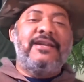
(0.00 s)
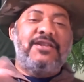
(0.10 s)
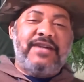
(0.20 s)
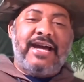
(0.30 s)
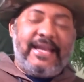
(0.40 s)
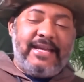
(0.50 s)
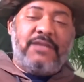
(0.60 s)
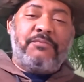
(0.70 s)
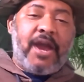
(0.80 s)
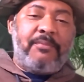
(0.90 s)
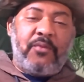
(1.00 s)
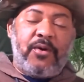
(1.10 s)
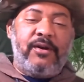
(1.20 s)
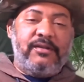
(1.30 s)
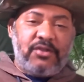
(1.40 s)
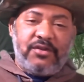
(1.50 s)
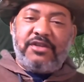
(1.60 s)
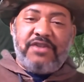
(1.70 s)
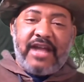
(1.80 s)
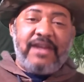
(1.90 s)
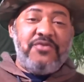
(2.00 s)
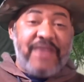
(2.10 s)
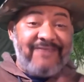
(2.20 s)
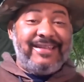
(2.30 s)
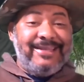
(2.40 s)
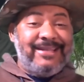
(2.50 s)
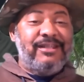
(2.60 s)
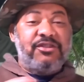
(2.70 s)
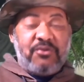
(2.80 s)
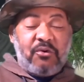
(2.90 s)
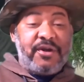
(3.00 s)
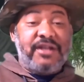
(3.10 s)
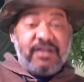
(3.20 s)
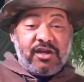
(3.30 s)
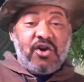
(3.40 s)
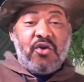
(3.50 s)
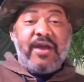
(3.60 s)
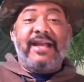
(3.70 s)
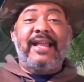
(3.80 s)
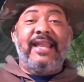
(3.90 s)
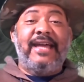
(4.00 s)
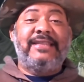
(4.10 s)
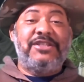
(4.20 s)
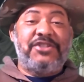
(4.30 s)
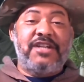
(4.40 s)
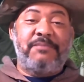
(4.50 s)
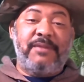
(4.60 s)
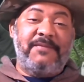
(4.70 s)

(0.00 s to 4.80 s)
you got to get the paperwork so that now you have the legal authority to go and collect the judgment.